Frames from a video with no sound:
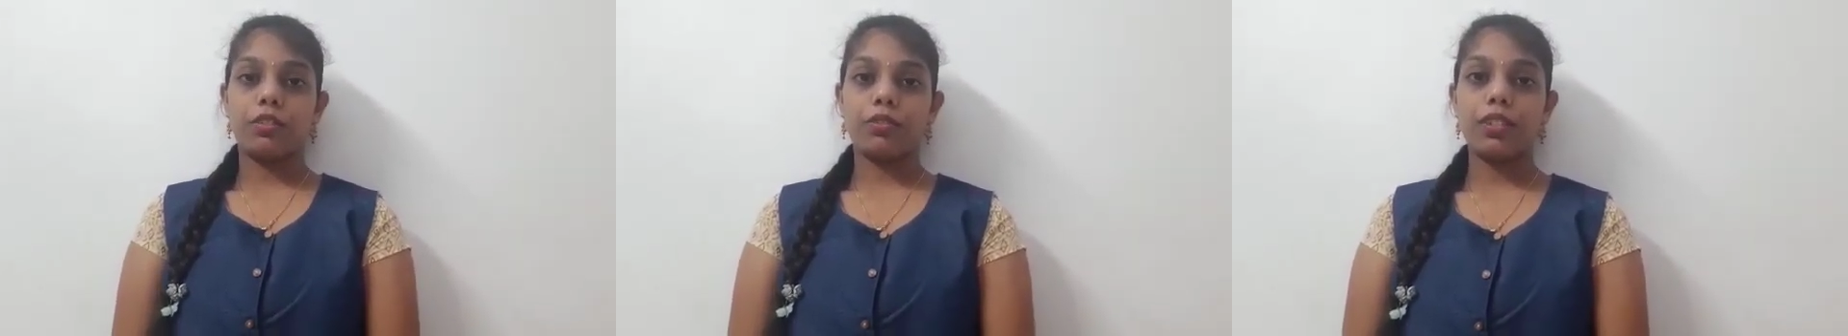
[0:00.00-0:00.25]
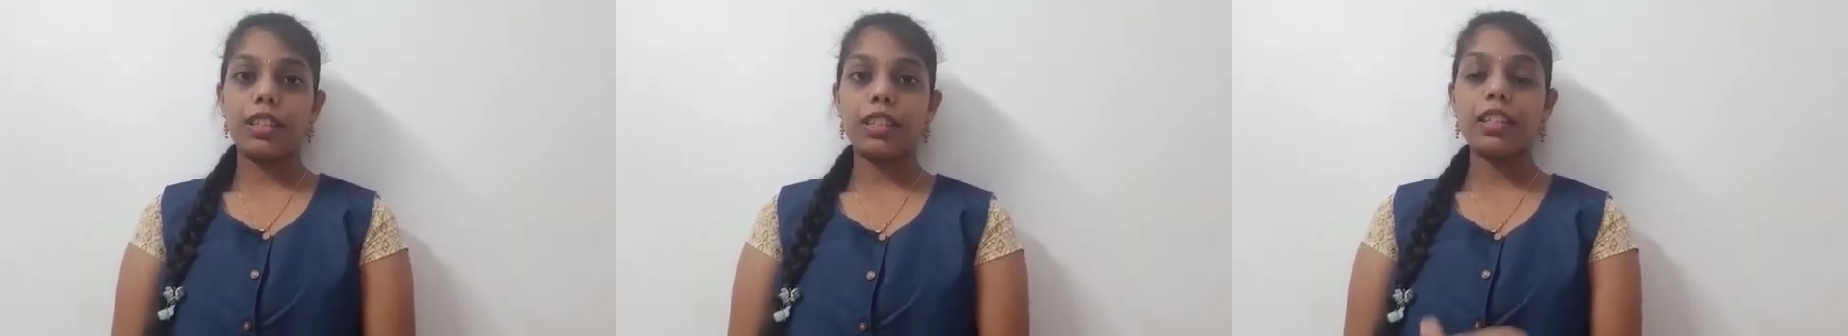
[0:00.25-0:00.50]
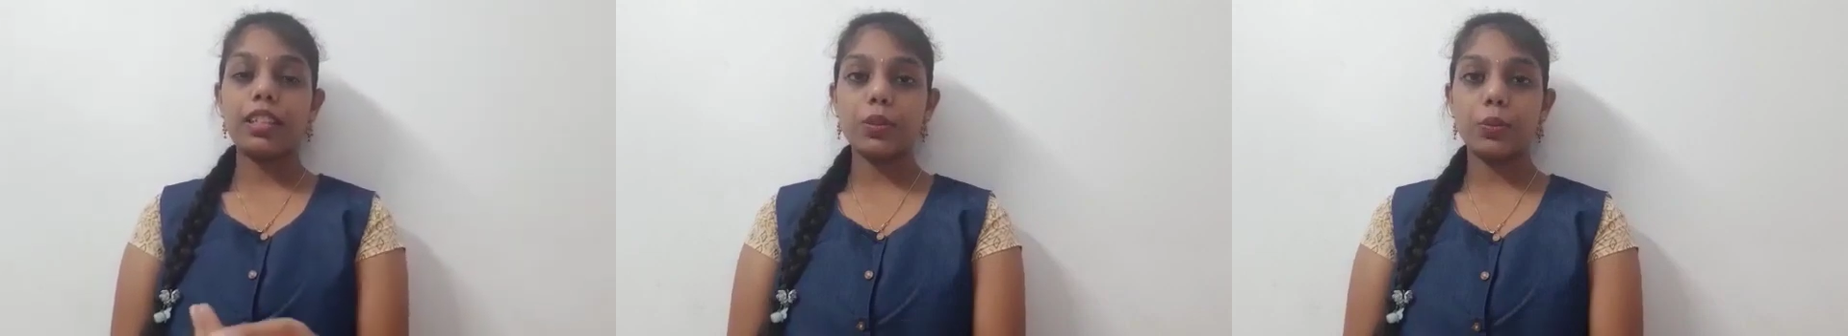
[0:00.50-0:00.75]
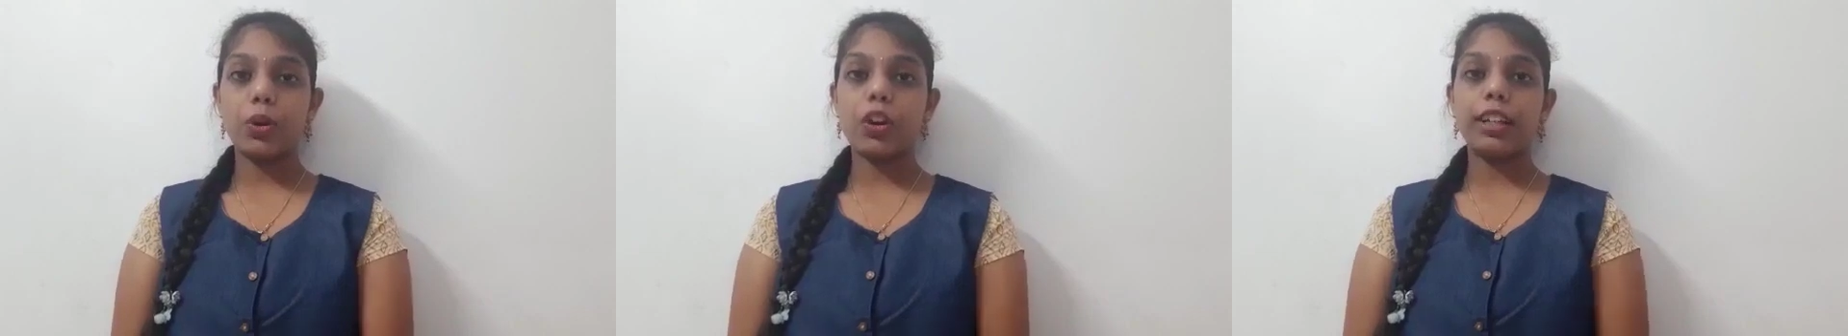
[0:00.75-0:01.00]
with this
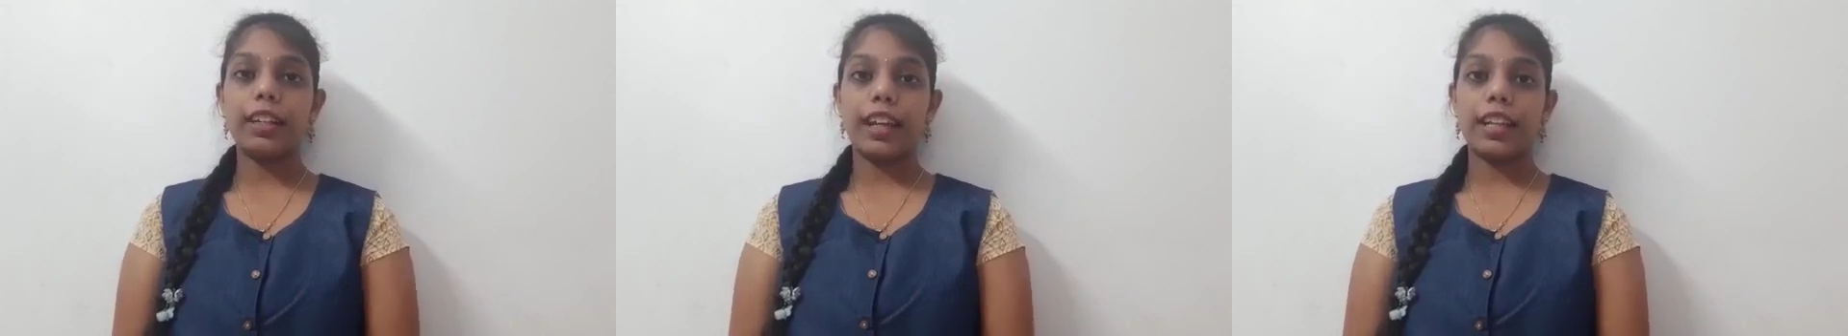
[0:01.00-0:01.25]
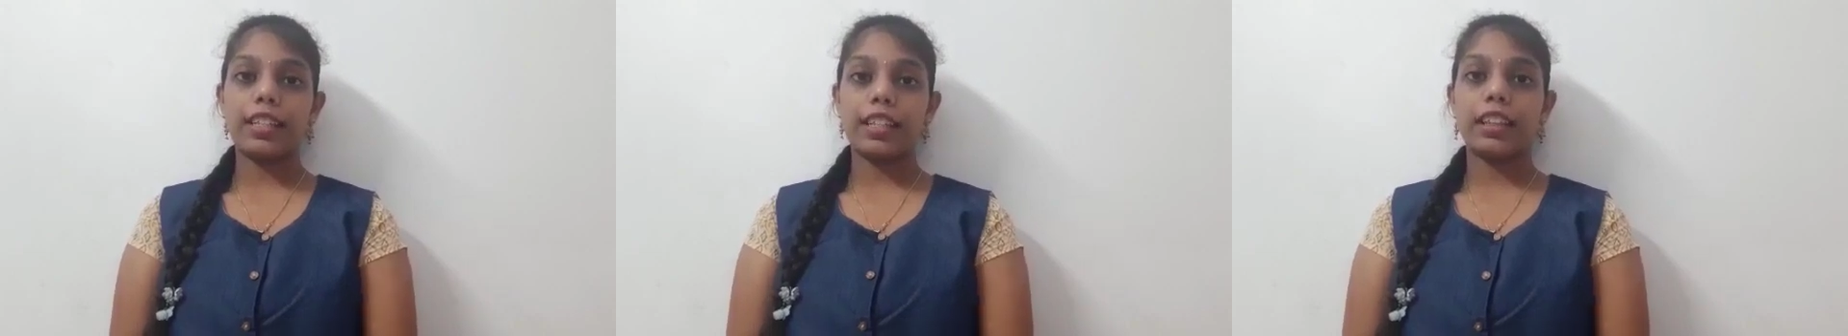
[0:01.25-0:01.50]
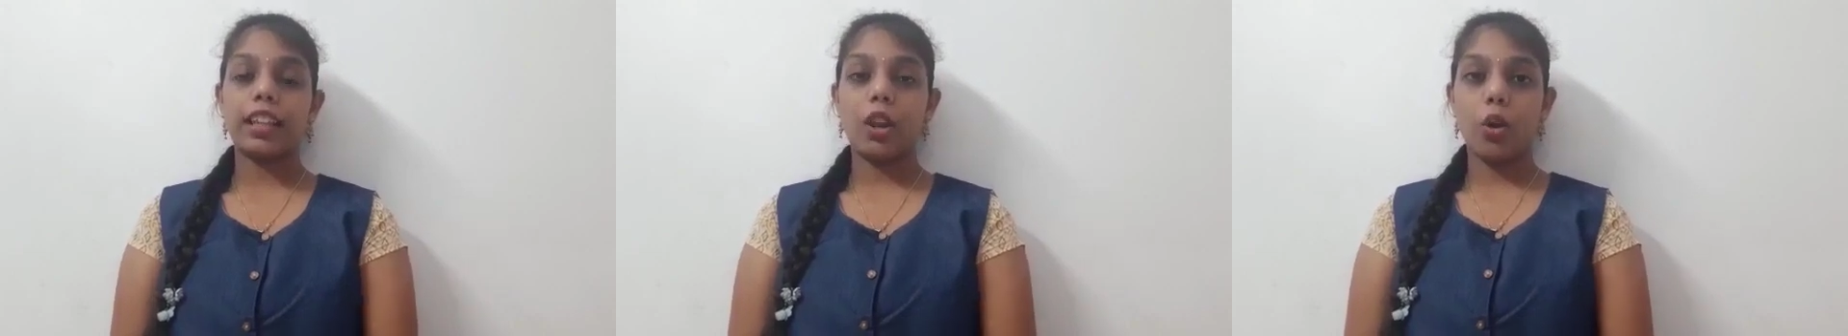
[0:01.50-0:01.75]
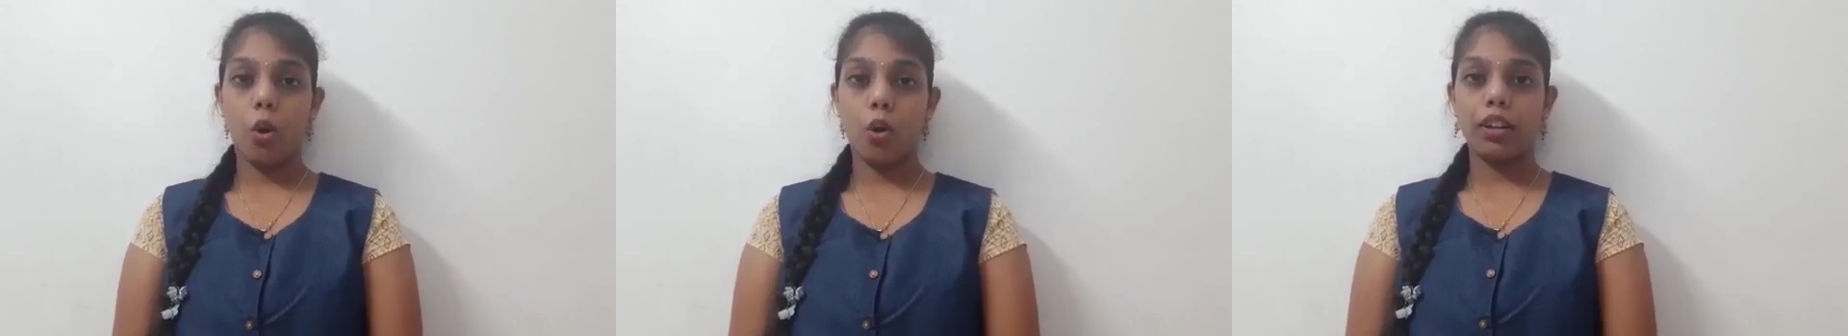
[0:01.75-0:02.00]
voltage in the
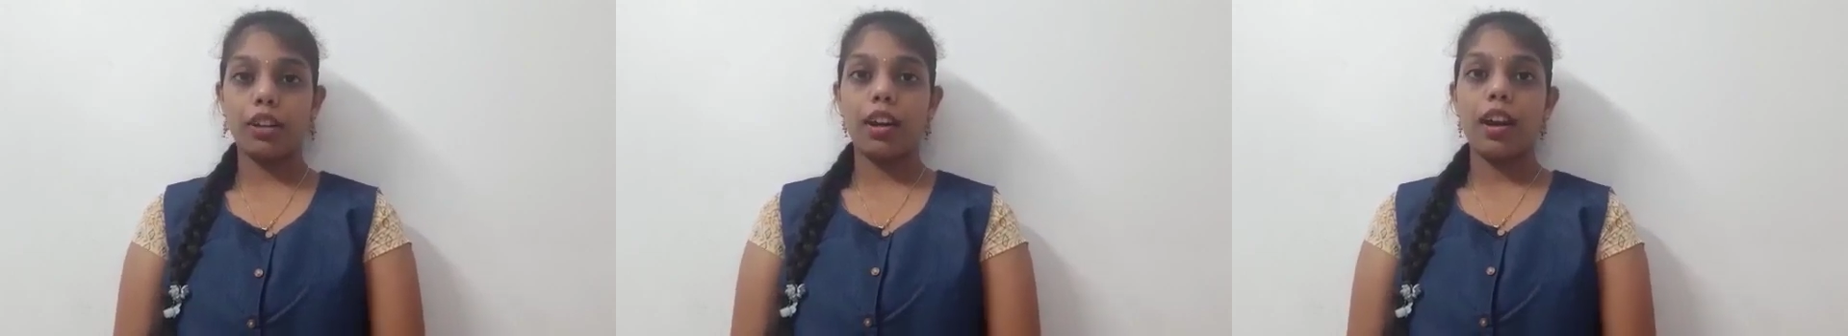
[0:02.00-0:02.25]
load